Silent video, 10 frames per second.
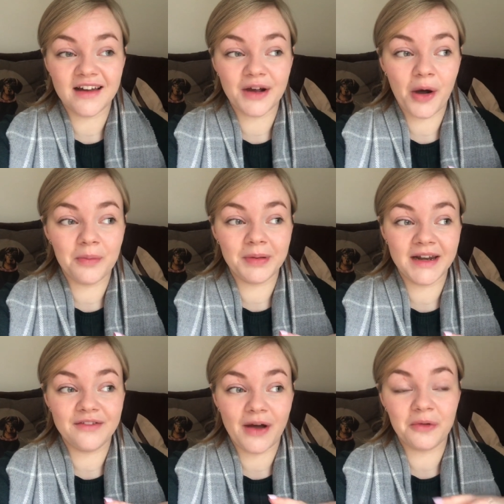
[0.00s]
I can't
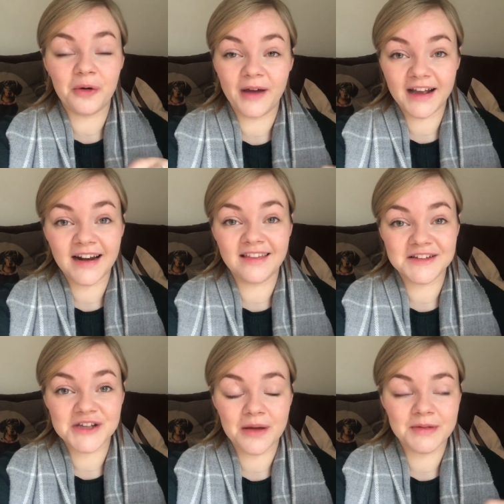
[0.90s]
believe how quickly the
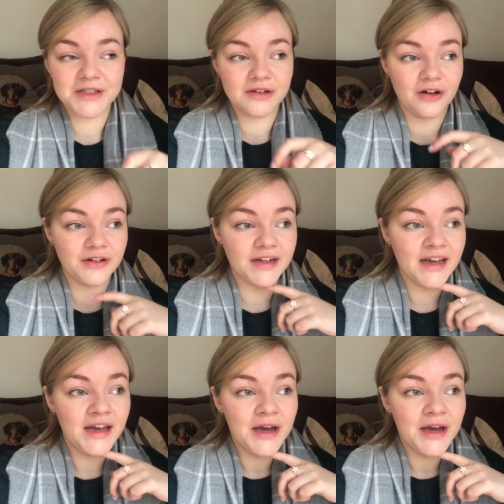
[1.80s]
time has gone.